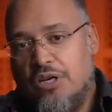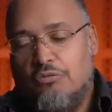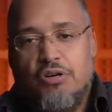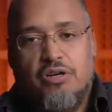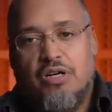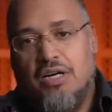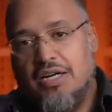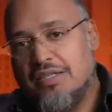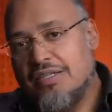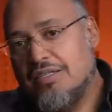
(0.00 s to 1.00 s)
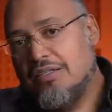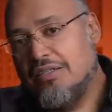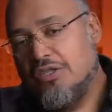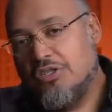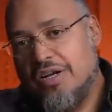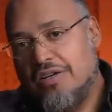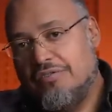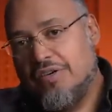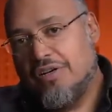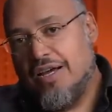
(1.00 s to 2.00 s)
where you're constantly trying to
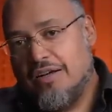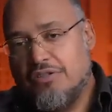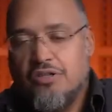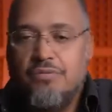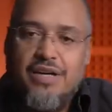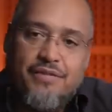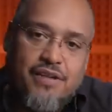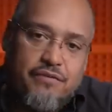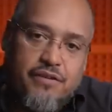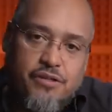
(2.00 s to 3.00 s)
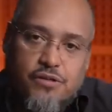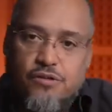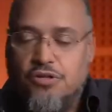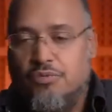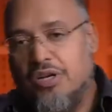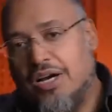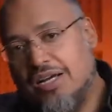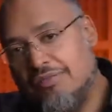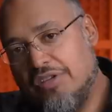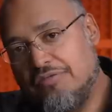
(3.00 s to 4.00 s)
figure out, should we have that feature? Should we not
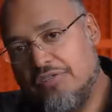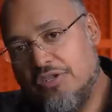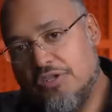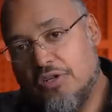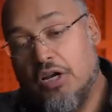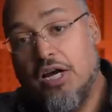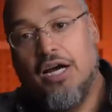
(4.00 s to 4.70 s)
have that feature?